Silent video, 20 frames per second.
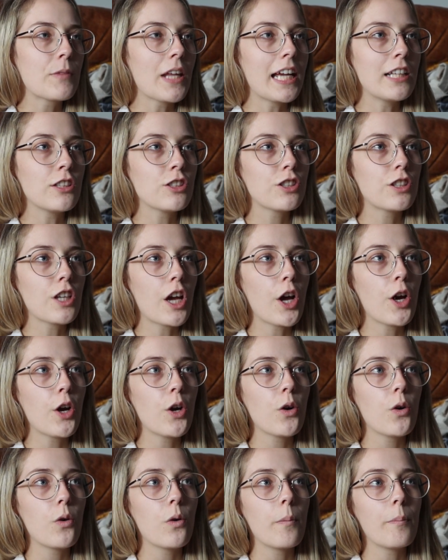And
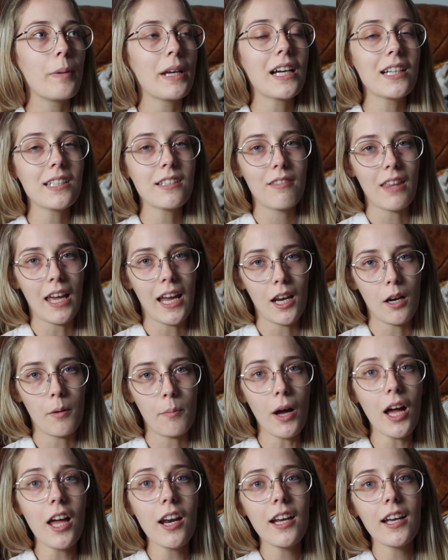so because of the
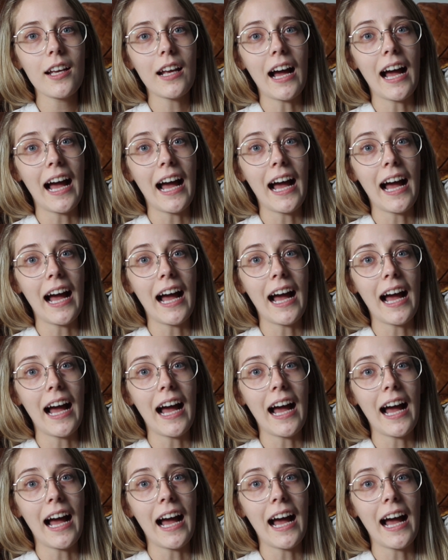antibiotic,